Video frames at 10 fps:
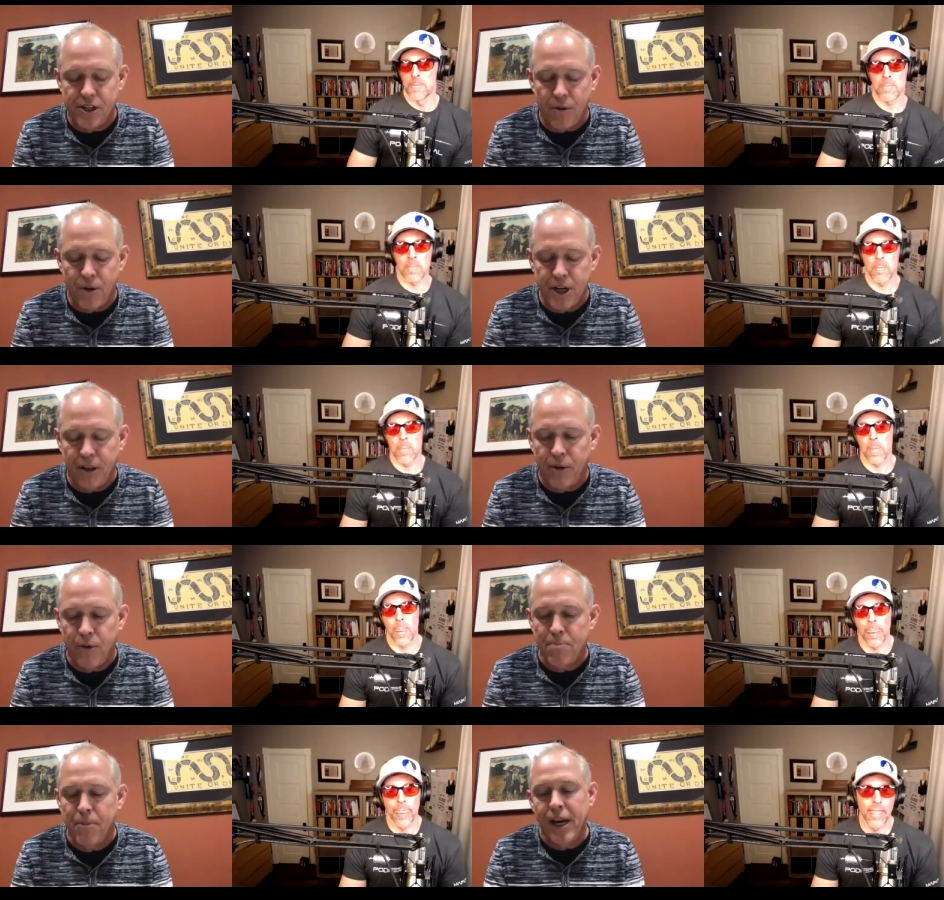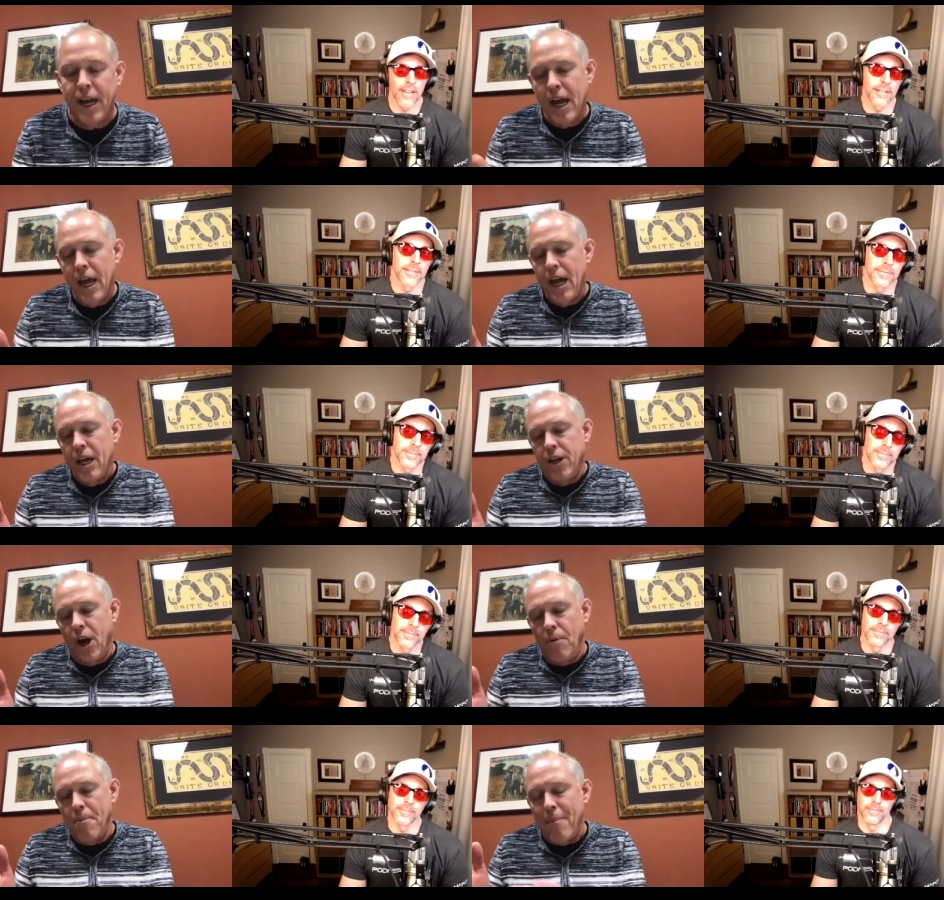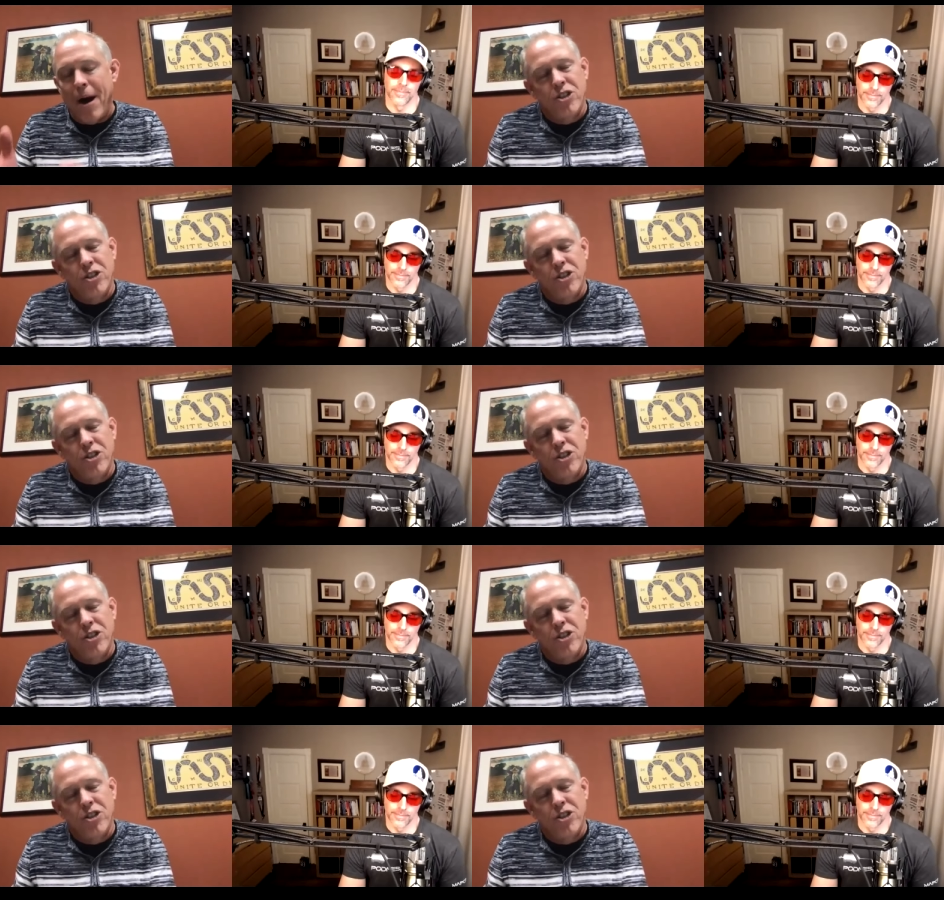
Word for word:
Speaker 1: that we're dealing with. But, you know, about